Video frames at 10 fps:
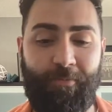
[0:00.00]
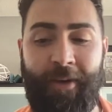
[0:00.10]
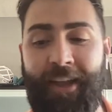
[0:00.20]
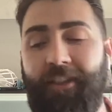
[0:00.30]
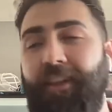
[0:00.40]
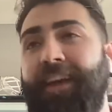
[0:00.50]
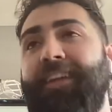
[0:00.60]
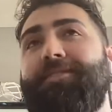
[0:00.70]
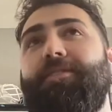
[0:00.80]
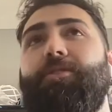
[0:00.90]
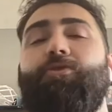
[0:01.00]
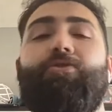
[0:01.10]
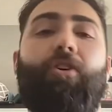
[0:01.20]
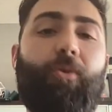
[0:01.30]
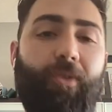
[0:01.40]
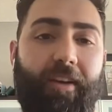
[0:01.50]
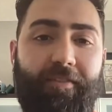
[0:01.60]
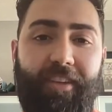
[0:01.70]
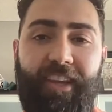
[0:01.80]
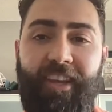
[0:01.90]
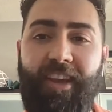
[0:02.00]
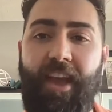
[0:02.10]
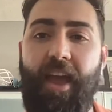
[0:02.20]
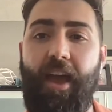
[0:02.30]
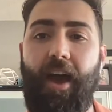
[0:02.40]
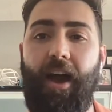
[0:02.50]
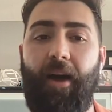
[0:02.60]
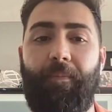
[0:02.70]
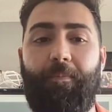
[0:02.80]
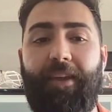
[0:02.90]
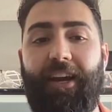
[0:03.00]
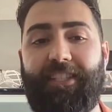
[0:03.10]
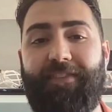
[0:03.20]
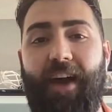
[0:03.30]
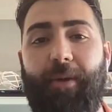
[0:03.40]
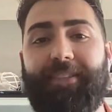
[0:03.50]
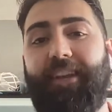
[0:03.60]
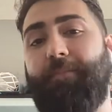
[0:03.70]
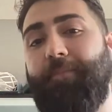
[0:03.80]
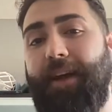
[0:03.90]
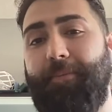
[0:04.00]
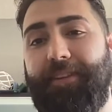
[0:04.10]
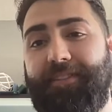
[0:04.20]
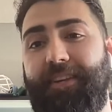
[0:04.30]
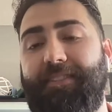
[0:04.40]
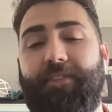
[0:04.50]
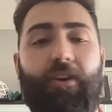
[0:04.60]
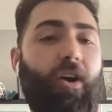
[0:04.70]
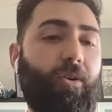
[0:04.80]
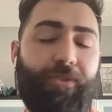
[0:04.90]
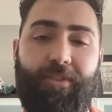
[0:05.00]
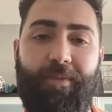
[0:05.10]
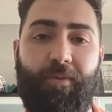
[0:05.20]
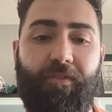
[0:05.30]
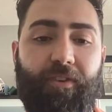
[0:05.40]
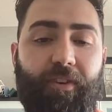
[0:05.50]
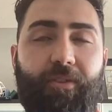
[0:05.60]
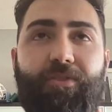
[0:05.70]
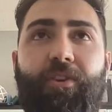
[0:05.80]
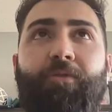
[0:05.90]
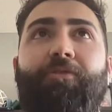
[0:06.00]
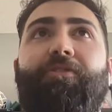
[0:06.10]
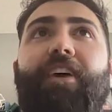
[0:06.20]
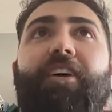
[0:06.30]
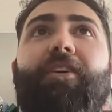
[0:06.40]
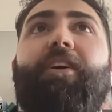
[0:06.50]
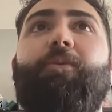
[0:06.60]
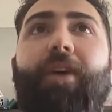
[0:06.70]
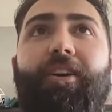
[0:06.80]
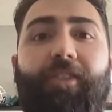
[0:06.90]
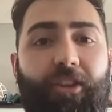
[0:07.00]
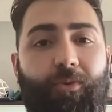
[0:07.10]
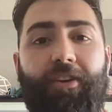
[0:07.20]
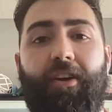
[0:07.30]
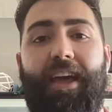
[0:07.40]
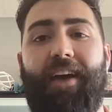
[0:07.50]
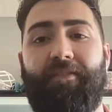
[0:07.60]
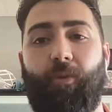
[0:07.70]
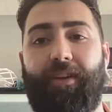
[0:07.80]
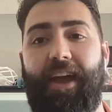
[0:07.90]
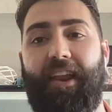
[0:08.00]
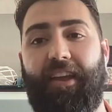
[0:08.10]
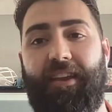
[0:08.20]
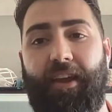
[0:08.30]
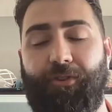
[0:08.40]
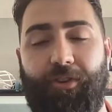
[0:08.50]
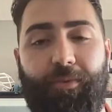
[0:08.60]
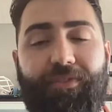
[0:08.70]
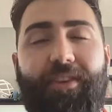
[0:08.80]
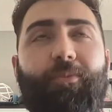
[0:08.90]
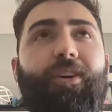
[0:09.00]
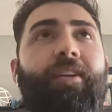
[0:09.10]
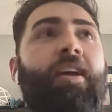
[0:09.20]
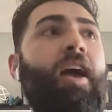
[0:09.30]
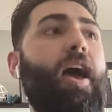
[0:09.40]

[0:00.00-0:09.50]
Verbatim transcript: My clients are so lovely. Because of how I set up my business, it's all just been referrals. So very rarely do I not have an organic connection with someone.